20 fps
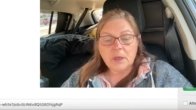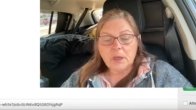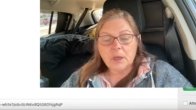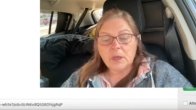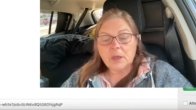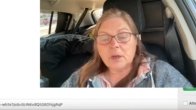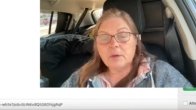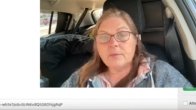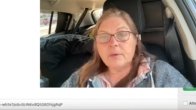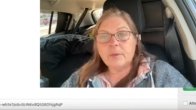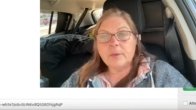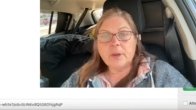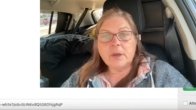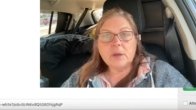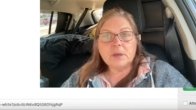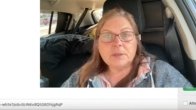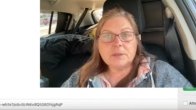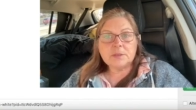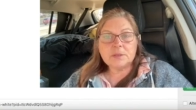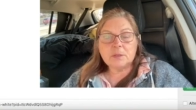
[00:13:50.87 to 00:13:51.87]
and I've already
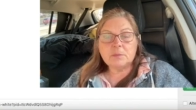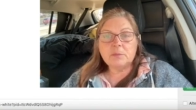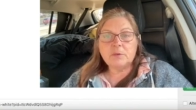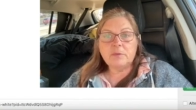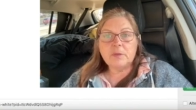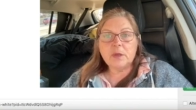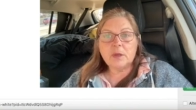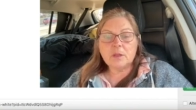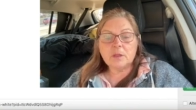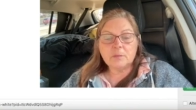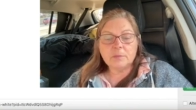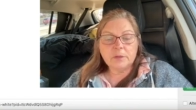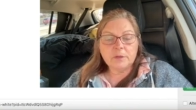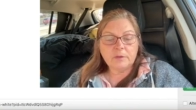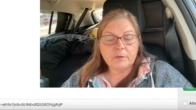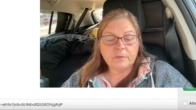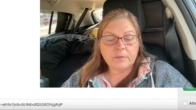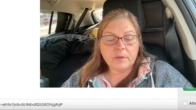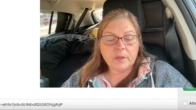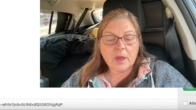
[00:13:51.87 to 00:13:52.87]
got some of the
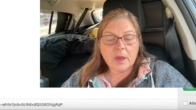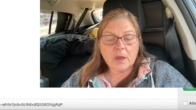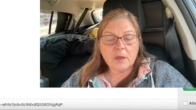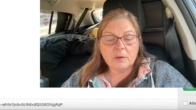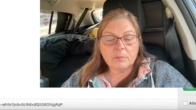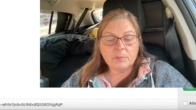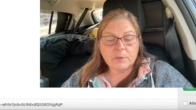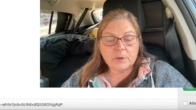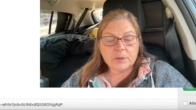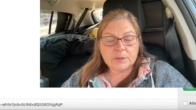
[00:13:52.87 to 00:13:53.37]
elements for that put